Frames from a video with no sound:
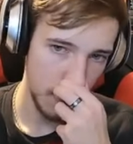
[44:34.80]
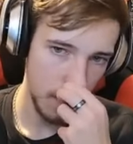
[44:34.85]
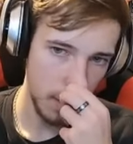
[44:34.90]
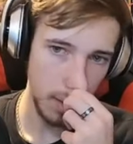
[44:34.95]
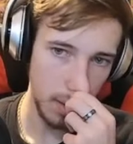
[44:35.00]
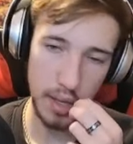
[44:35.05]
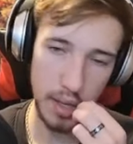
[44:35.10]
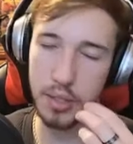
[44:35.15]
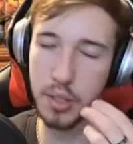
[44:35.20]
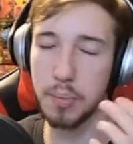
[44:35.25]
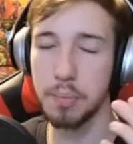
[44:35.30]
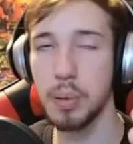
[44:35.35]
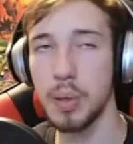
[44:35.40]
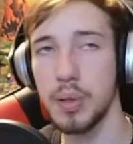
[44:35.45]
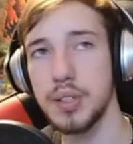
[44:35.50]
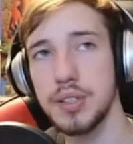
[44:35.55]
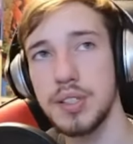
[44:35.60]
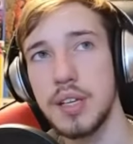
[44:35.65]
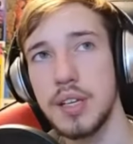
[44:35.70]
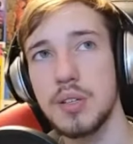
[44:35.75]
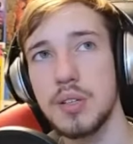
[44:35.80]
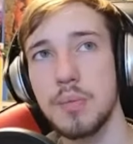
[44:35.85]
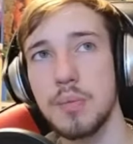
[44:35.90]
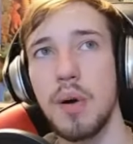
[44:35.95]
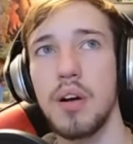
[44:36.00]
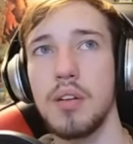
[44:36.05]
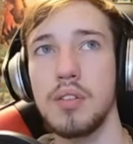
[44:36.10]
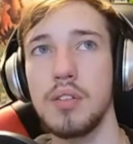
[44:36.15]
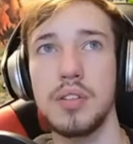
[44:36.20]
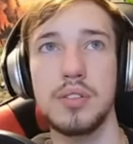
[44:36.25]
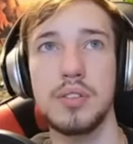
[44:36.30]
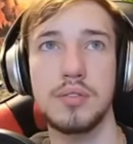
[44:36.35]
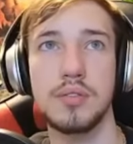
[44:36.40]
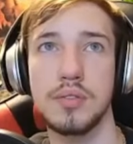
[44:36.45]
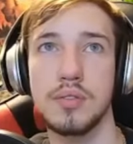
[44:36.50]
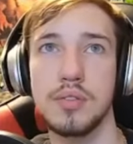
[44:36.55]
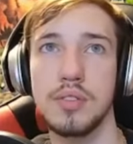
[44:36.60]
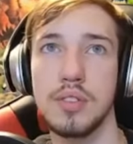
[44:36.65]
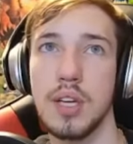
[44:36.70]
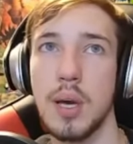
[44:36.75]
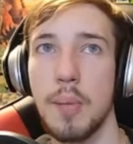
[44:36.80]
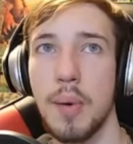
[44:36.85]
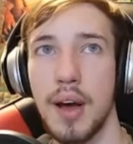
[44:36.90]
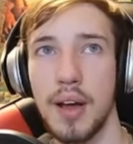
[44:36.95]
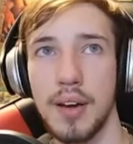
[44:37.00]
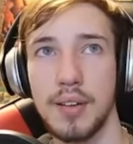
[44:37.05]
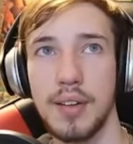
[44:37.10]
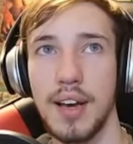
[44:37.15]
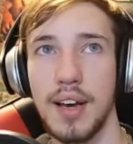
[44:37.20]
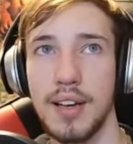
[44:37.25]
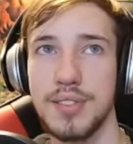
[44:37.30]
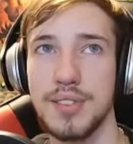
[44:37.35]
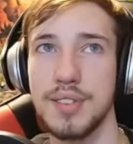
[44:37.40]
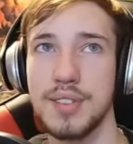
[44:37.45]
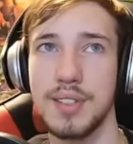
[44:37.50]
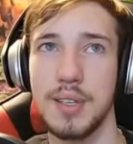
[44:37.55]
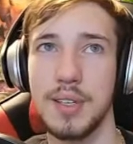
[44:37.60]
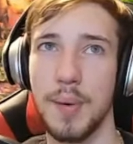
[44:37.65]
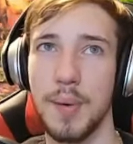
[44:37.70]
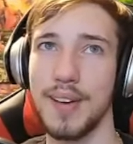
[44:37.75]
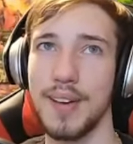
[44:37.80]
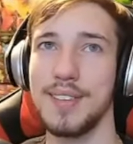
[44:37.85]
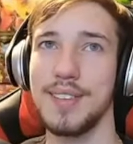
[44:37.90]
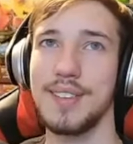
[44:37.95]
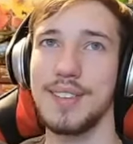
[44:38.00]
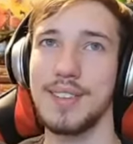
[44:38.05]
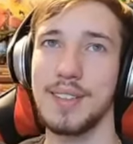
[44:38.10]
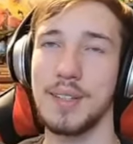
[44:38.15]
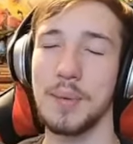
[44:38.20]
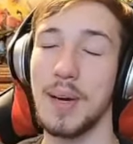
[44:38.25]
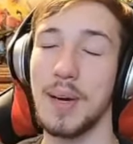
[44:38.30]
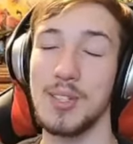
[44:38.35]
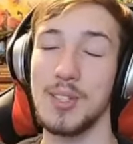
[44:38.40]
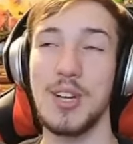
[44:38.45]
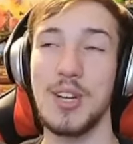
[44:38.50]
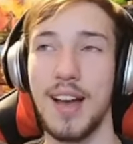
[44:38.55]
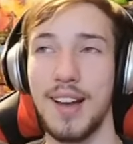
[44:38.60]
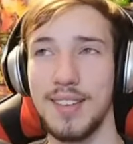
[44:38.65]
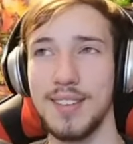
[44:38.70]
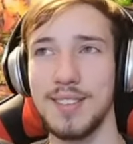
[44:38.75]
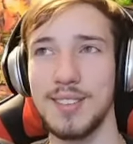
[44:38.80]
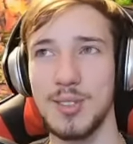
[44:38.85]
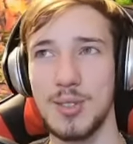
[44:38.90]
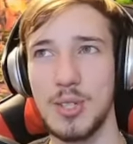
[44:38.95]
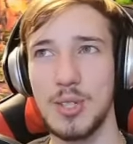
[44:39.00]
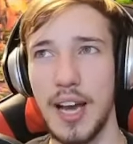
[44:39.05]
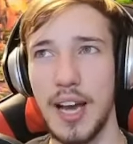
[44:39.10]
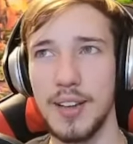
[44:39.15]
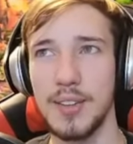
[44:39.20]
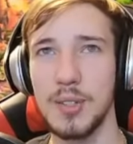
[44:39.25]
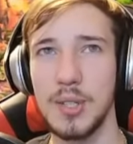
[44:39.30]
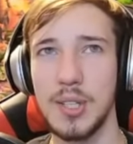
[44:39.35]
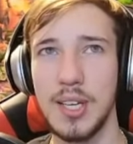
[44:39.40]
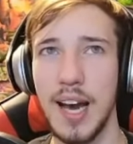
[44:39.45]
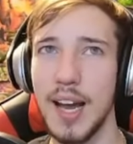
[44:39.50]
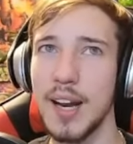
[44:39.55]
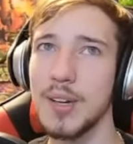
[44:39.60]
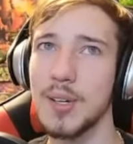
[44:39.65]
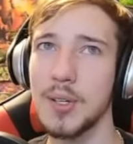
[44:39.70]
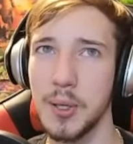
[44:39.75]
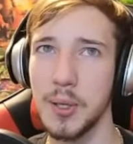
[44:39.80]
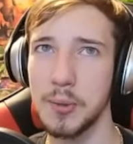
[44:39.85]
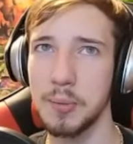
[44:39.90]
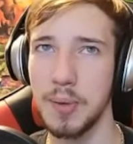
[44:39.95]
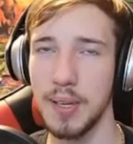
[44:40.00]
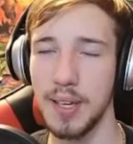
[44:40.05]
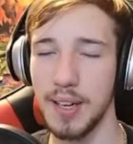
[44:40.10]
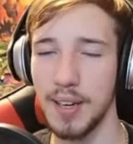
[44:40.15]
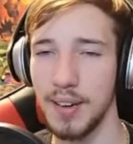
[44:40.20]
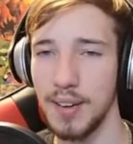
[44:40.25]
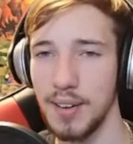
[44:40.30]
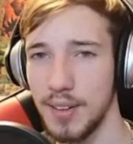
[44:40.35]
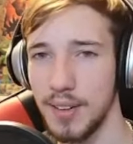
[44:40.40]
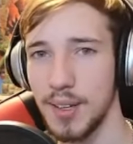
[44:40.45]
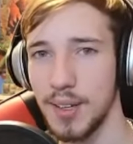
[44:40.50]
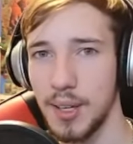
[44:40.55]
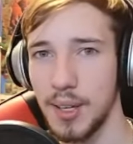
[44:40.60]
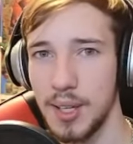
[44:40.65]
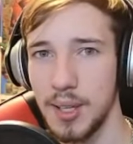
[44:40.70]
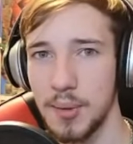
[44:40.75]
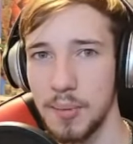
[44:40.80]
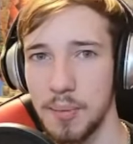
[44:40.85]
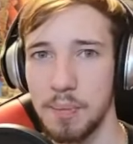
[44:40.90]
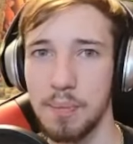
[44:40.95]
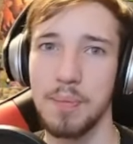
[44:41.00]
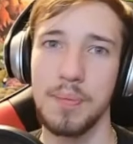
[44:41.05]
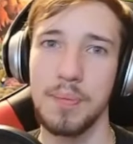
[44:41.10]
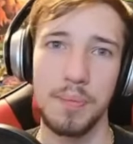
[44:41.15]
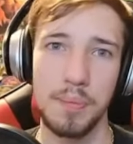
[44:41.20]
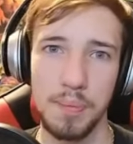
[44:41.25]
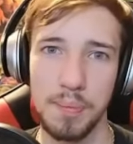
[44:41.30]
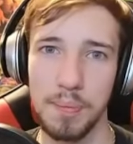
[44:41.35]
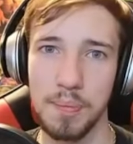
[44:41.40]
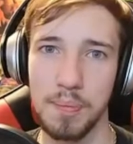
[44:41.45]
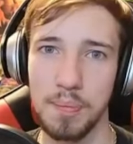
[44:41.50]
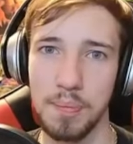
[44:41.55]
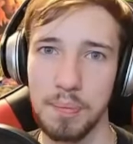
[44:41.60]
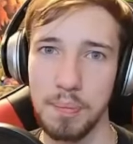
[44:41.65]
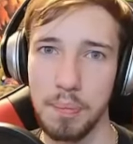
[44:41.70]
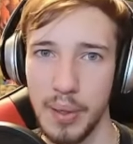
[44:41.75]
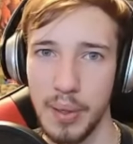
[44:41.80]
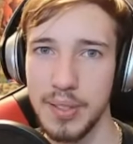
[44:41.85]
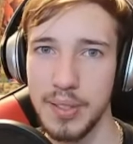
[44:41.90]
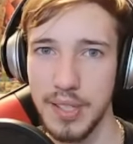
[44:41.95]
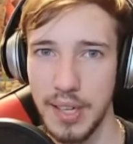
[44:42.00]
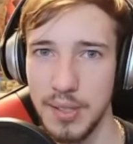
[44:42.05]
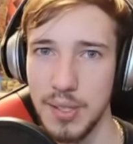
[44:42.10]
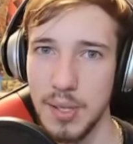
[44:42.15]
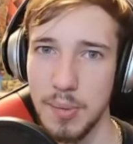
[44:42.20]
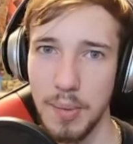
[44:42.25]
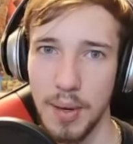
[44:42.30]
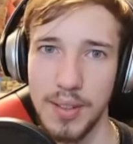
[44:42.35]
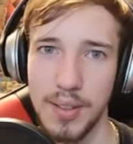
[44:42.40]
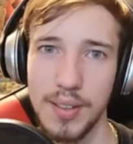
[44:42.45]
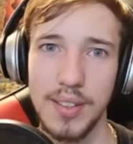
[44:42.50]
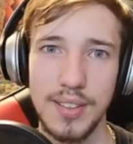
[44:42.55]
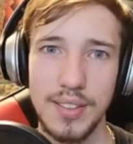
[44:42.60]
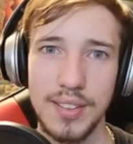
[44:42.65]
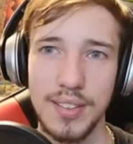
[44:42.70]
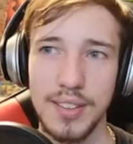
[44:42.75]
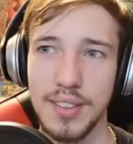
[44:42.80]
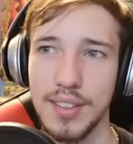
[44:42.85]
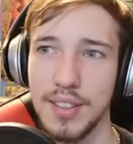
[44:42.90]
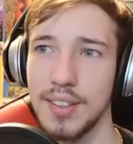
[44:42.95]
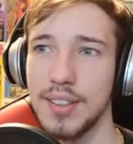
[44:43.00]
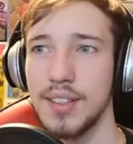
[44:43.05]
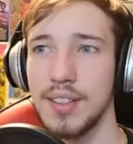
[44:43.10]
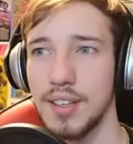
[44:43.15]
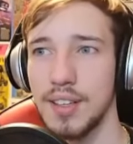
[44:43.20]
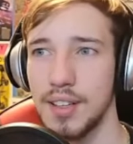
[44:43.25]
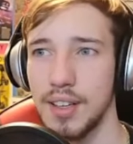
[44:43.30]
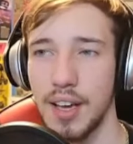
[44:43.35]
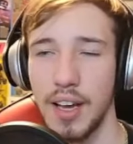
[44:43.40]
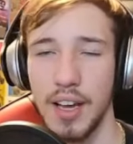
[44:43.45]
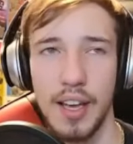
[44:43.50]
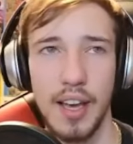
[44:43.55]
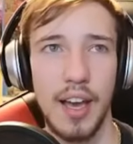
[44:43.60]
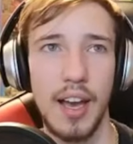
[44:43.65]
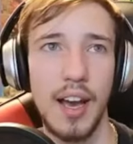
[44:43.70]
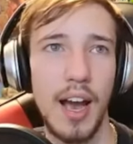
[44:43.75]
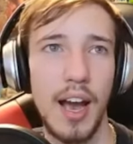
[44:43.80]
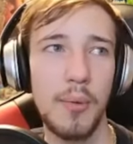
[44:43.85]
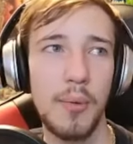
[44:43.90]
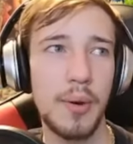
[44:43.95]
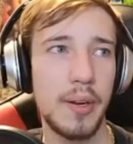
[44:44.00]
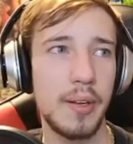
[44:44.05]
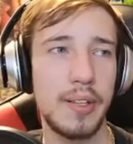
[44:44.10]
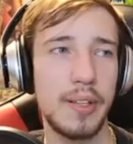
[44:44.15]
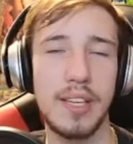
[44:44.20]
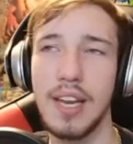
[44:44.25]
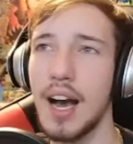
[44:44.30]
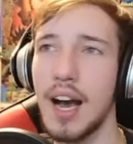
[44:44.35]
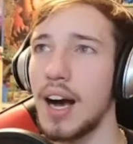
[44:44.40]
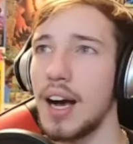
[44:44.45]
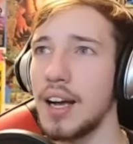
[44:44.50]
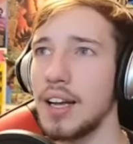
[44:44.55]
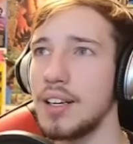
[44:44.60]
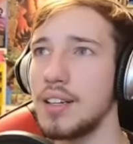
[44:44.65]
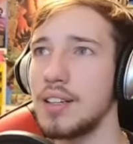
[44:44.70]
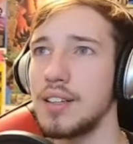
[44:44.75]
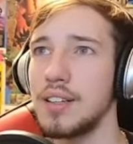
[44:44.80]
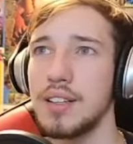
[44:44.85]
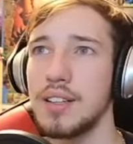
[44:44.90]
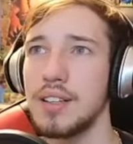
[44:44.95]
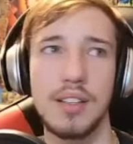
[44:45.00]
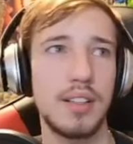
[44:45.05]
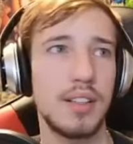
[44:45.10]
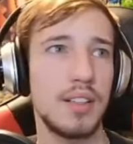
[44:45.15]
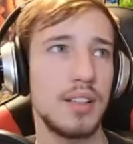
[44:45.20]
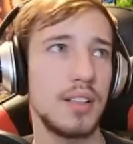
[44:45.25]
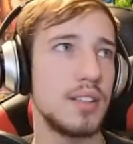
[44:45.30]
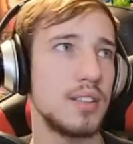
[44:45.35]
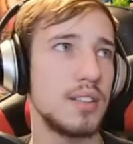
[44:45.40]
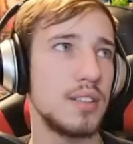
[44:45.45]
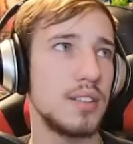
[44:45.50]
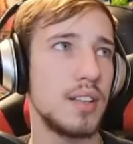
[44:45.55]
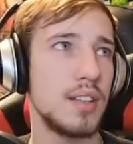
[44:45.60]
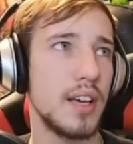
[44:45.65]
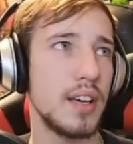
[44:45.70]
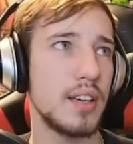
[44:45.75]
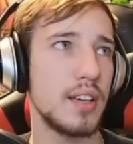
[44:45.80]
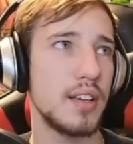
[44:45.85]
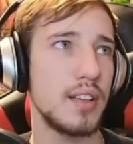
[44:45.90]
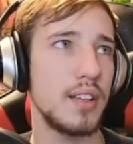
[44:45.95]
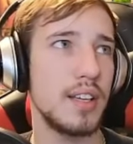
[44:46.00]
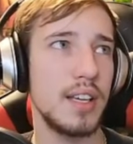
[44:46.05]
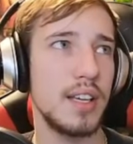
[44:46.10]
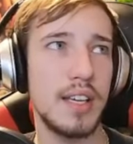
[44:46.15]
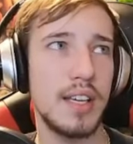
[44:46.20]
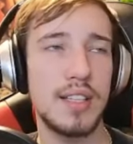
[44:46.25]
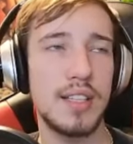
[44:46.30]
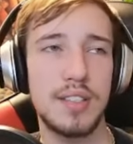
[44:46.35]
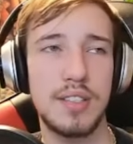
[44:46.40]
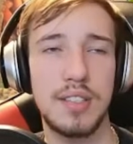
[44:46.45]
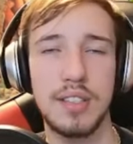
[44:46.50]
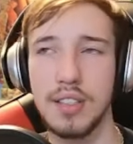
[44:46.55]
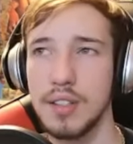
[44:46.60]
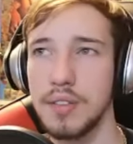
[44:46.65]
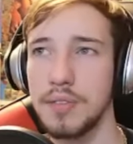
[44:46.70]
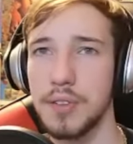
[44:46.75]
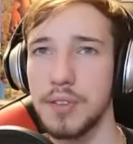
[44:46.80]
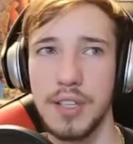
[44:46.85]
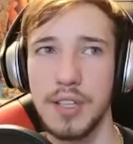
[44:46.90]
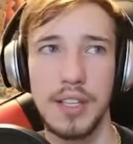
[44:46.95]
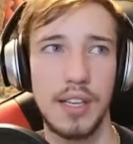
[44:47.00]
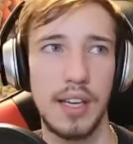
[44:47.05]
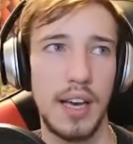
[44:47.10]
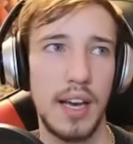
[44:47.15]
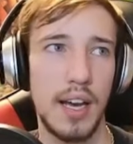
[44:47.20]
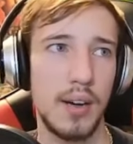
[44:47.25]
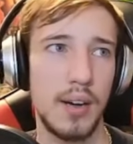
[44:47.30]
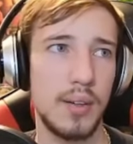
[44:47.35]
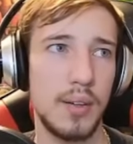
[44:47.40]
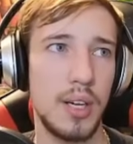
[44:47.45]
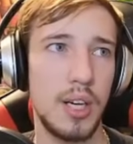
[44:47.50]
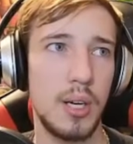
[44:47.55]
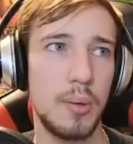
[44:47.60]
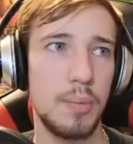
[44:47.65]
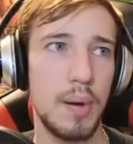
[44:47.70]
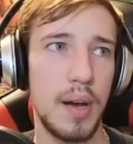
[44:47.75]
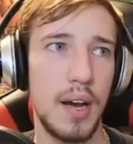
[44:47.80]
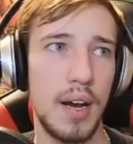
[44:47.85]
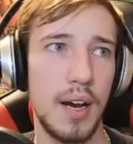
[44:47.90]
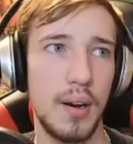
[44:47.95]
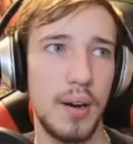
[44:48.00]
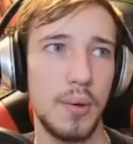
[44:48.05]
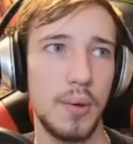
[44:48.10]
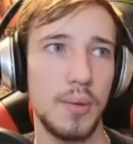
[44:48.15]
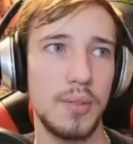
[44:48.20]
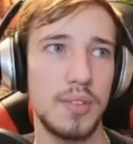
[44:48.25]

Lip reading: Also, Bullet Dancer Monk. Come on, guys. Come on, chat. Chat, you gotta agree with me here. Bullet Dancer Monk. How are we not, like, instantly freaking out about